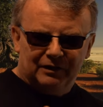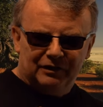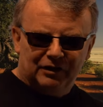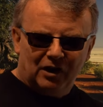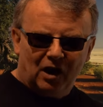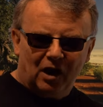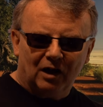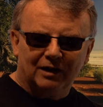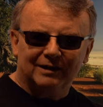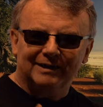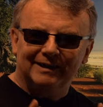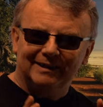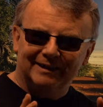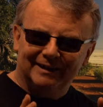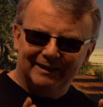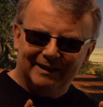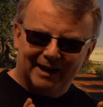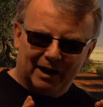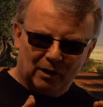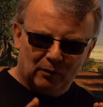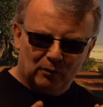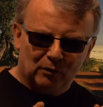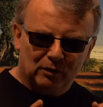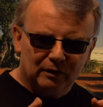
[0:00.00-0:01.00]
tucked in the
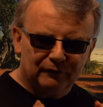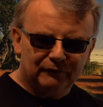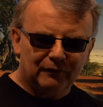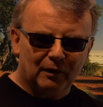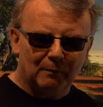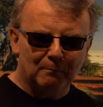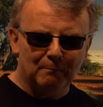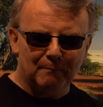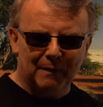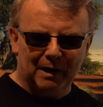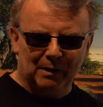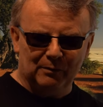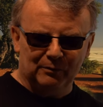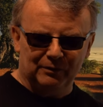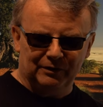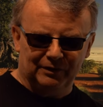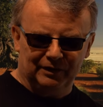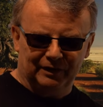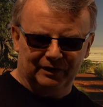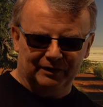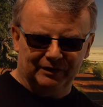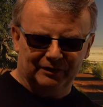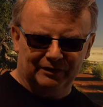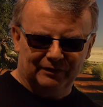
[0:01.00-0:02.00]
Naukluft
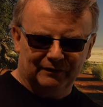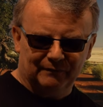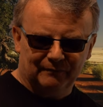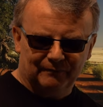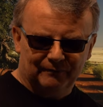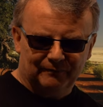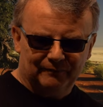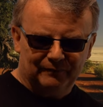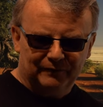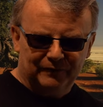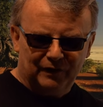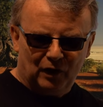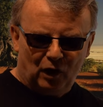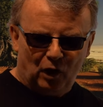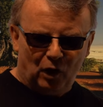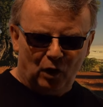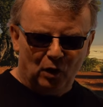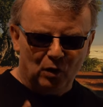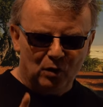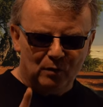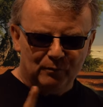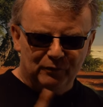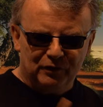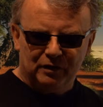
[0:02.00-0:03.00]
Mountains.
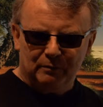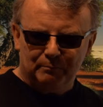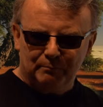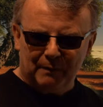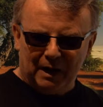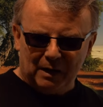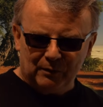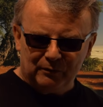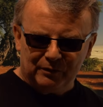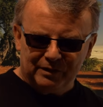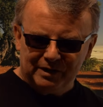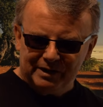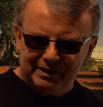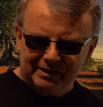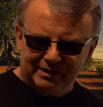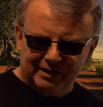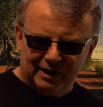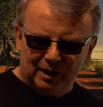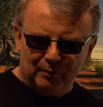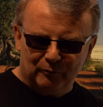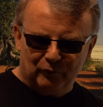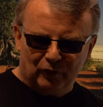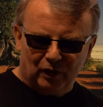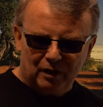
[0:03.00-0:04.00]
Home to the mountain
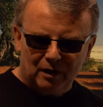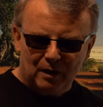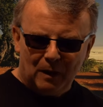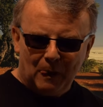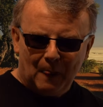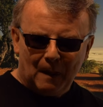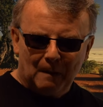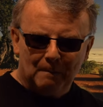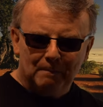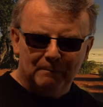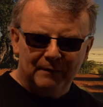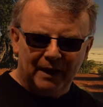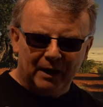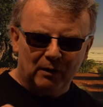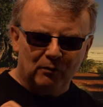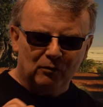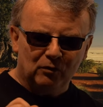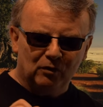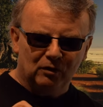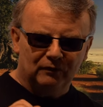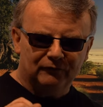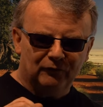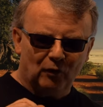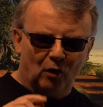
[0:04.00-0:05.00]
zebra,
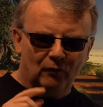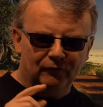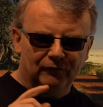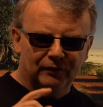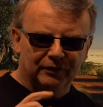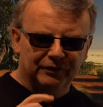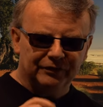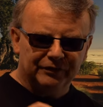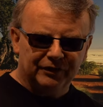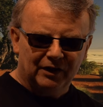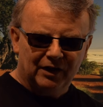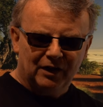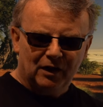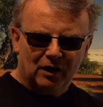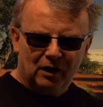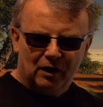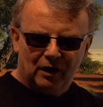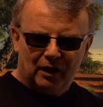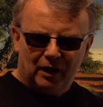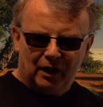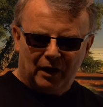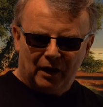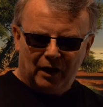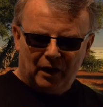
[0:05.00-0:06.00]
Naukluft offers
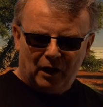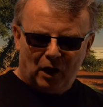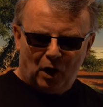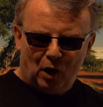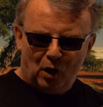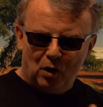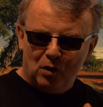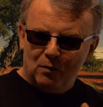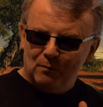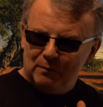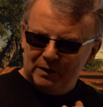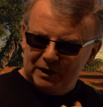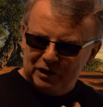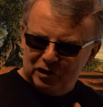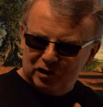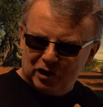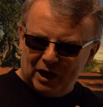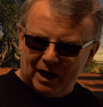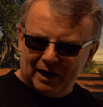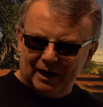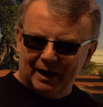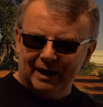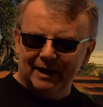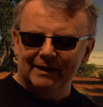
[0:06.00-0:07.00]
homely
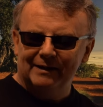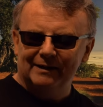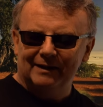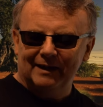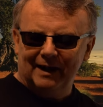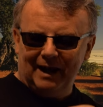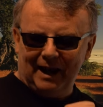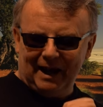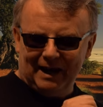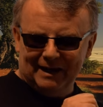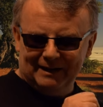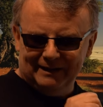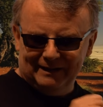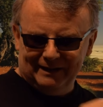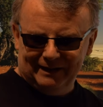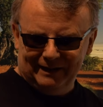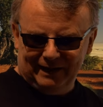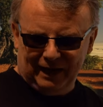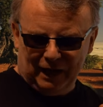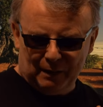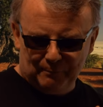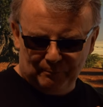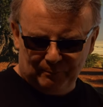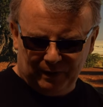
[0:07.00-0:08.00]
chalets and
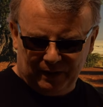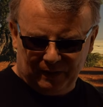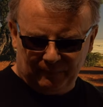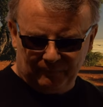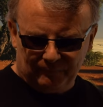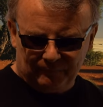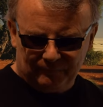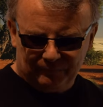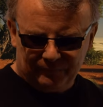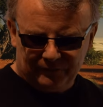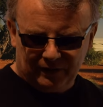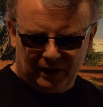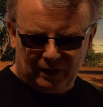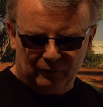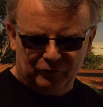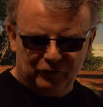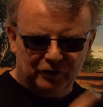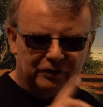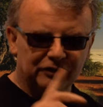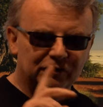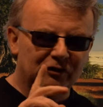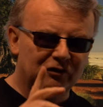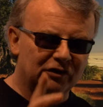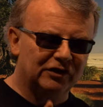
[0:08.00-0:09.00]
camping. Now,
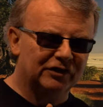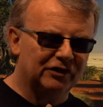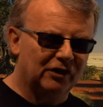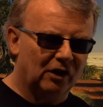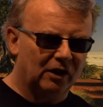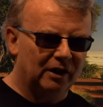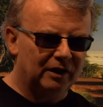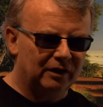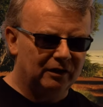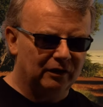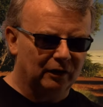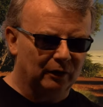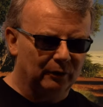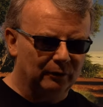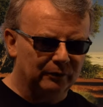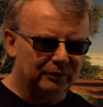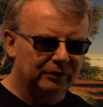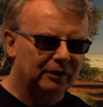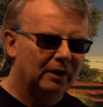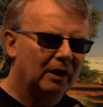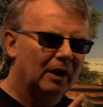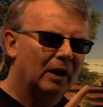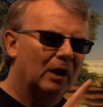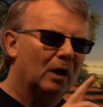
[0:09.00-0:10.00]
just on a side note,
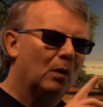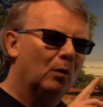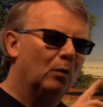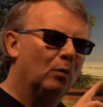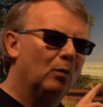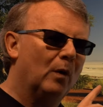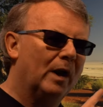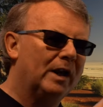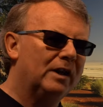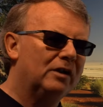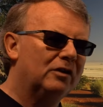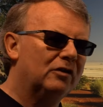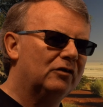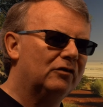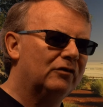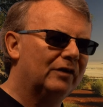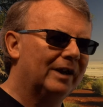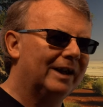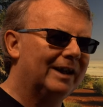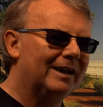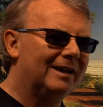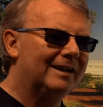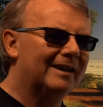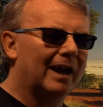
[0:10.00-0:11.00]
when you're
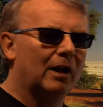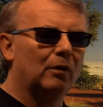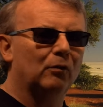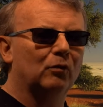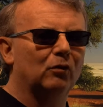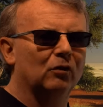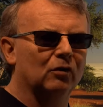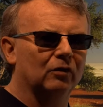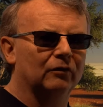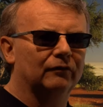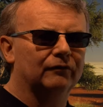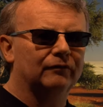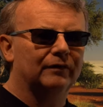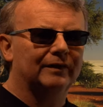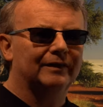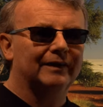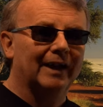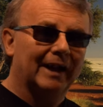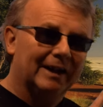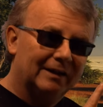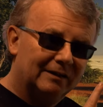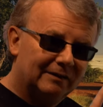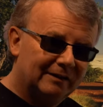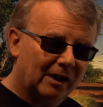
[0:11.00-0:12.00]
in Naukluft,
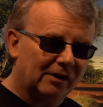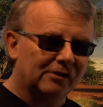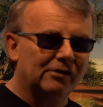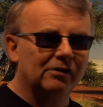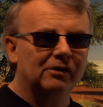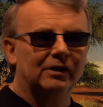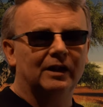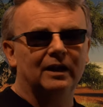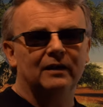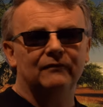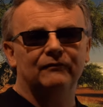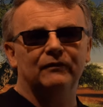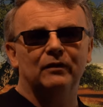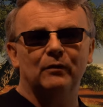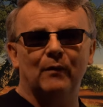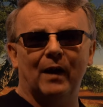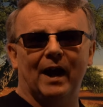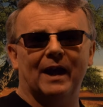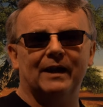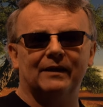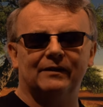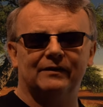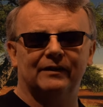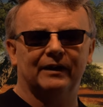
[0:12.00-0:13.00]
that doesn't give you
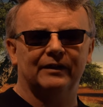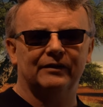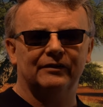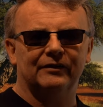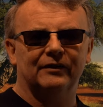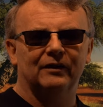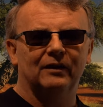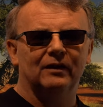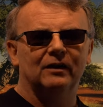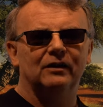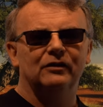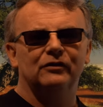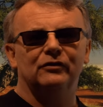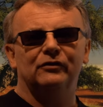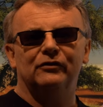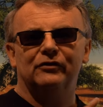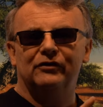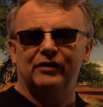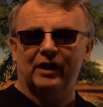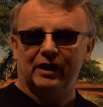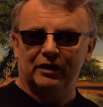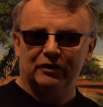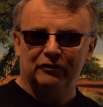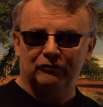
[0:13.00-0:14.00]
access to
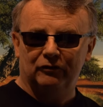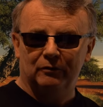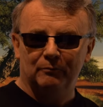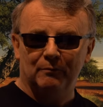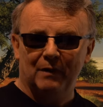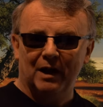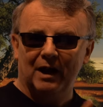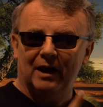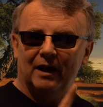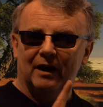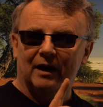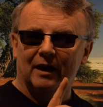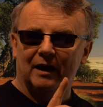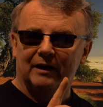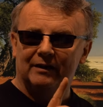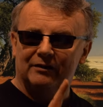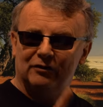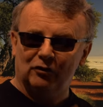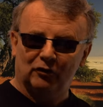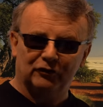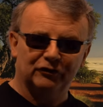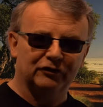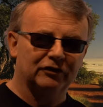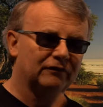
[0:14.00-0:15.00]
Sesriem,
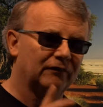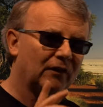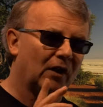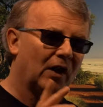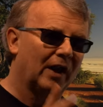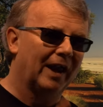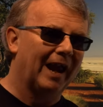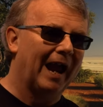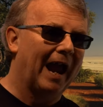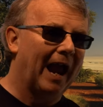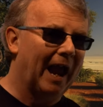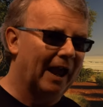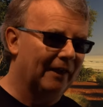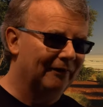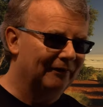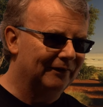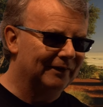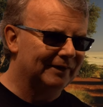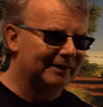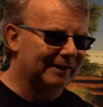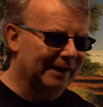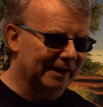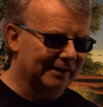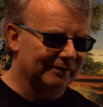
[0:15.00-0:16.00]
Sossusvlei, and
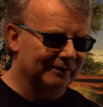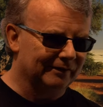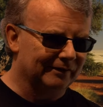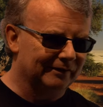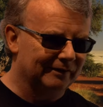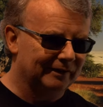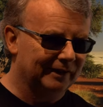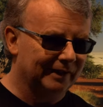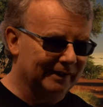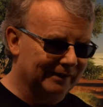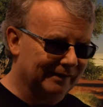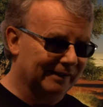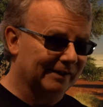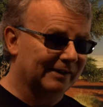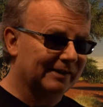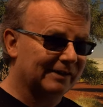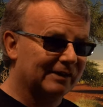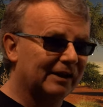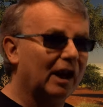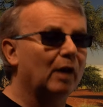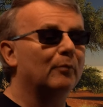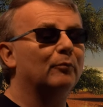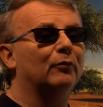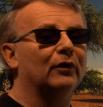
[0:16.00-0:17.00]
the desert. It's a
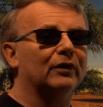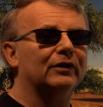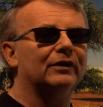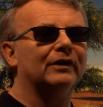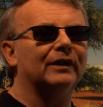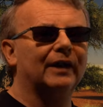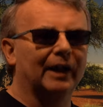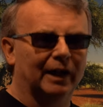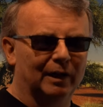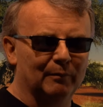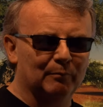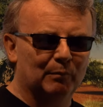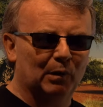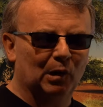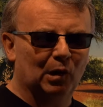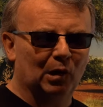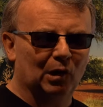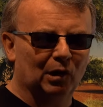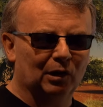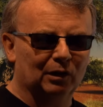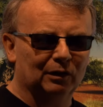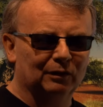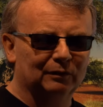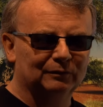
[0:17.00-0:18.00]
separate game
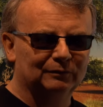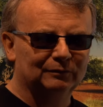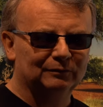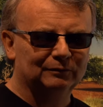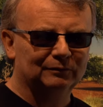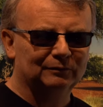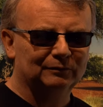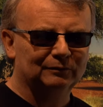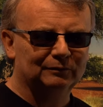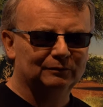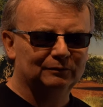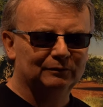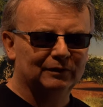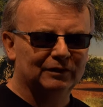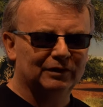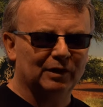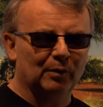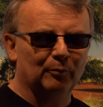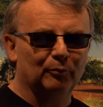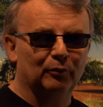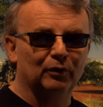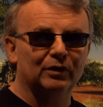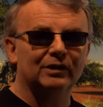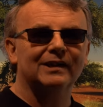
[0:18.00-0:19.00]
park,
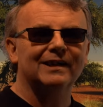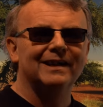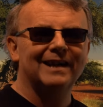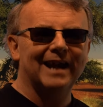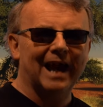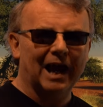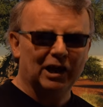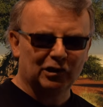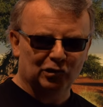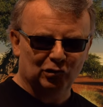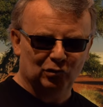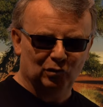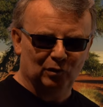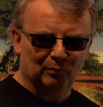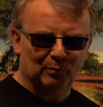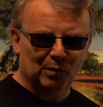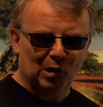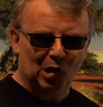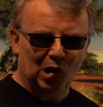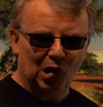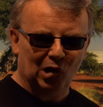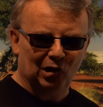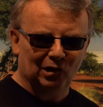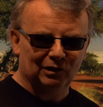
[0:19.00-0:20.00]
separate national
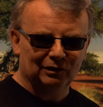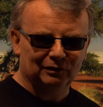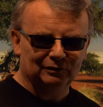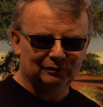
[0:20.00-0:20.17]
park.